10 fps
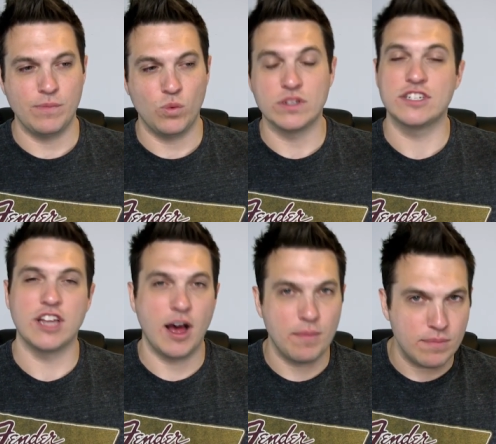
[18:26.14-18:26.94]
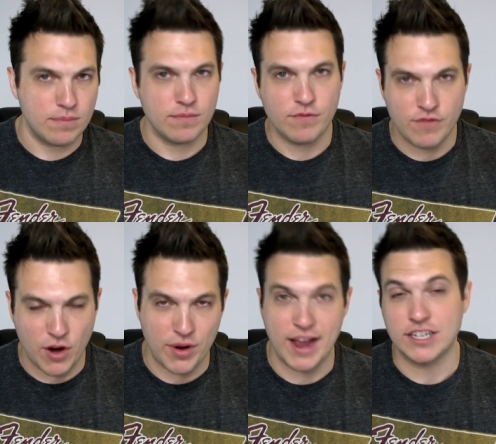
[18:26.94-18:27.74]
with some
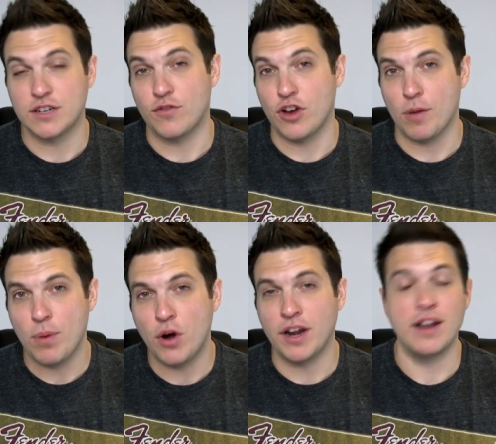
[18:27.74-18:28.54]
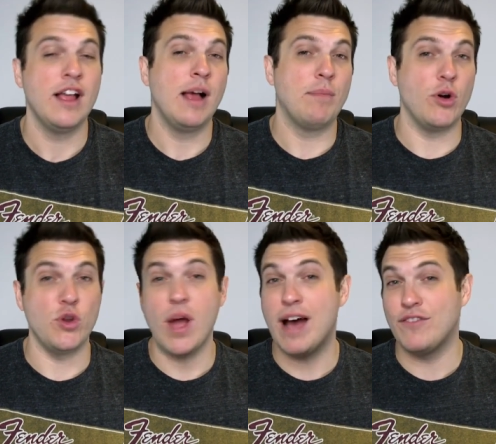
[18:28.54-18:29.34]
variation for your opponent. But
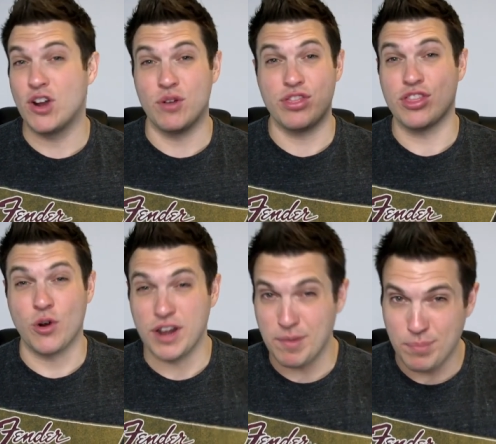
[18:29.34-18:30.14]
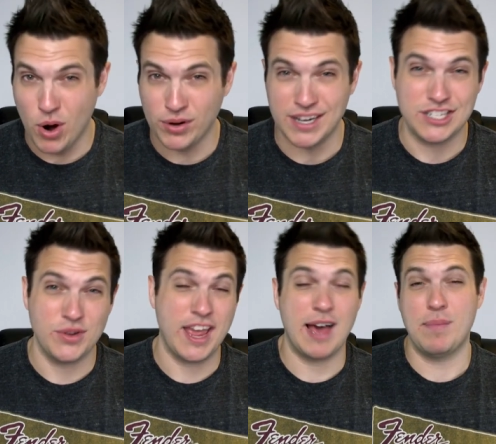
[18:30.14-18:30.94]
when you have, you know, 30 opponents,
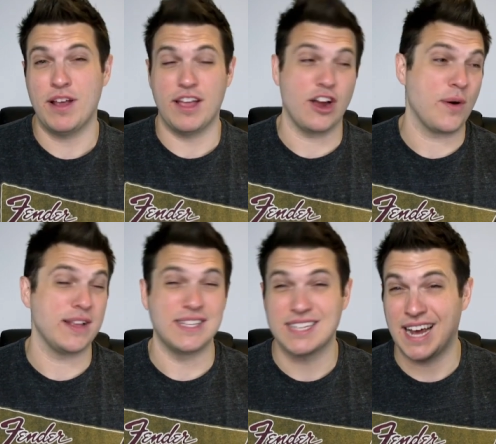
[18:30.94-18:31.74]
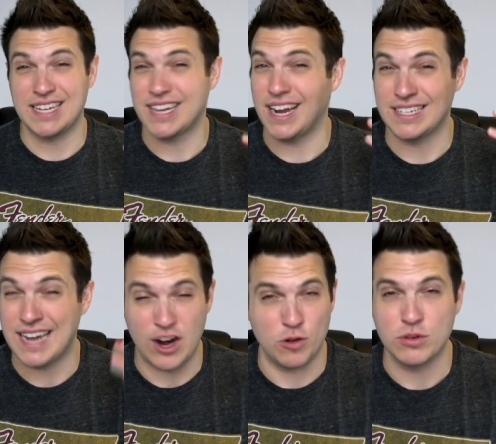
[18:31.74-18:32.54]
you can't be like, all right, this guy's got a
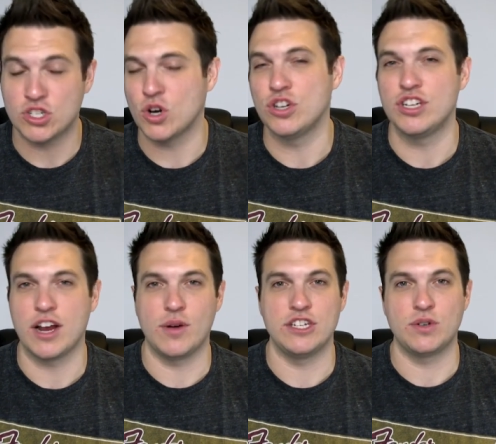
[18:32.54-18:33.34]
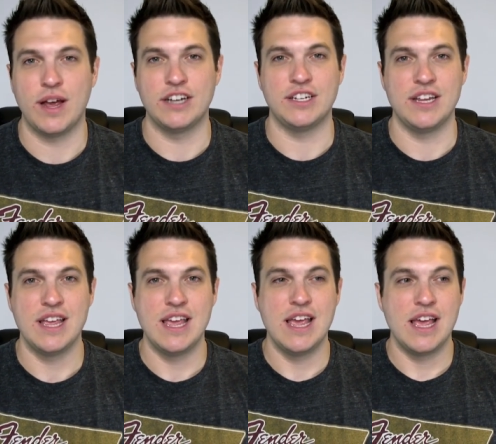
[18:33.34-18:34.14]
terrible turn check raise strategy.
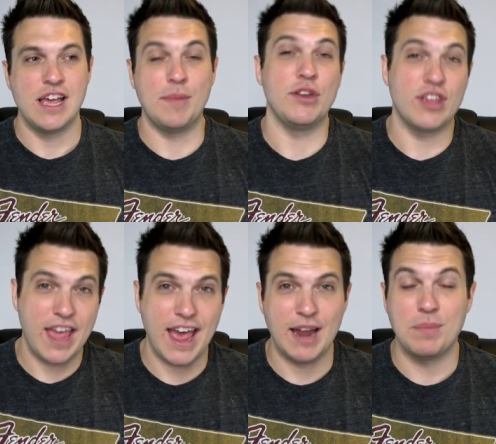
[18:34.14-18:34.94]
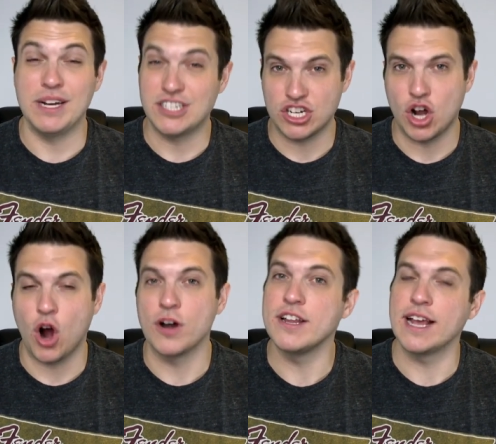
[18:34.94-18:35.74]
I mean, you can, but it's just
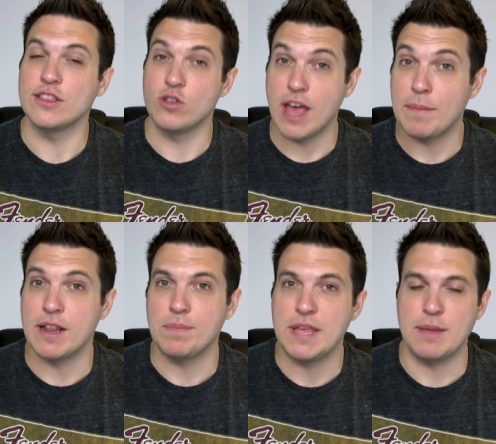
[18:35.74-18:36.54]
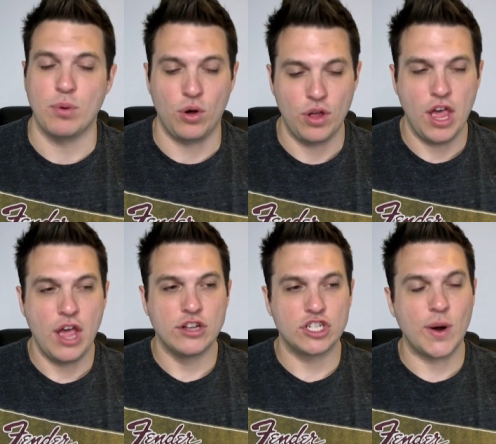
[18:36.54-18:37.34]
hard to get through that many people.
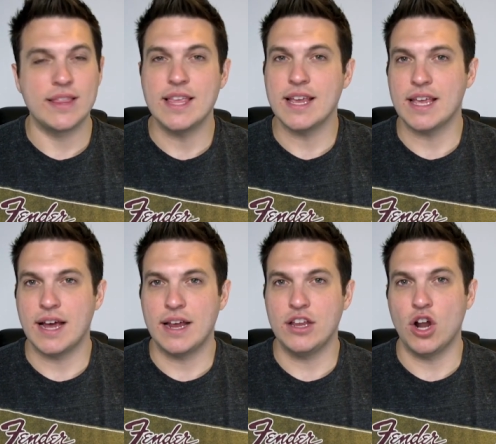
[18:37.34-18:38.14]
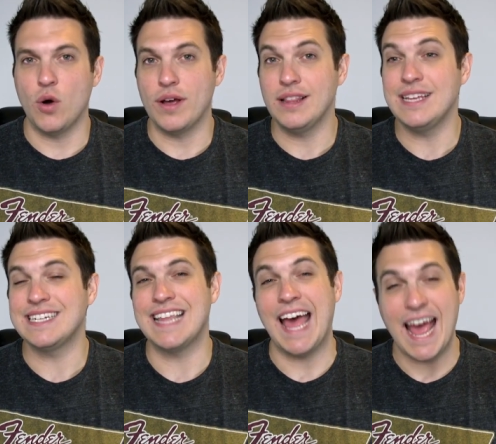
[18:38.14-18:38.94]
So I think, you know, at
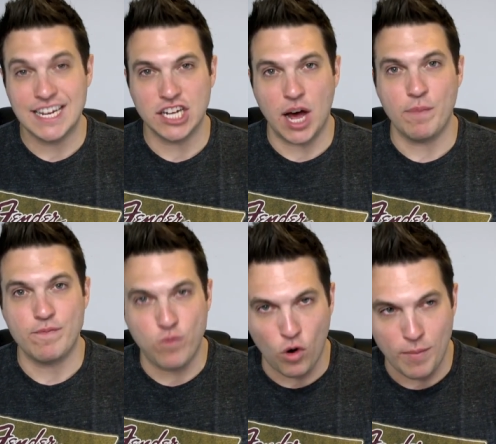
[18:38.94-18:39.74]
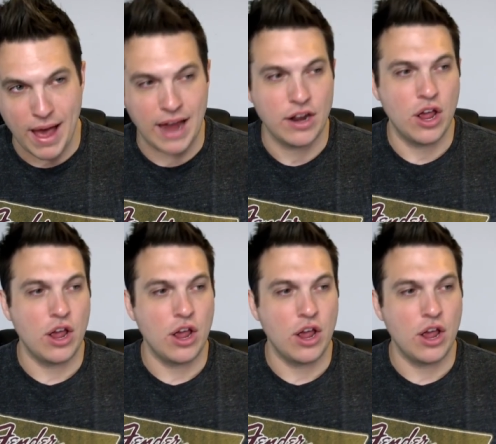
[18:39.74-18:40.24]
least in the heads up format,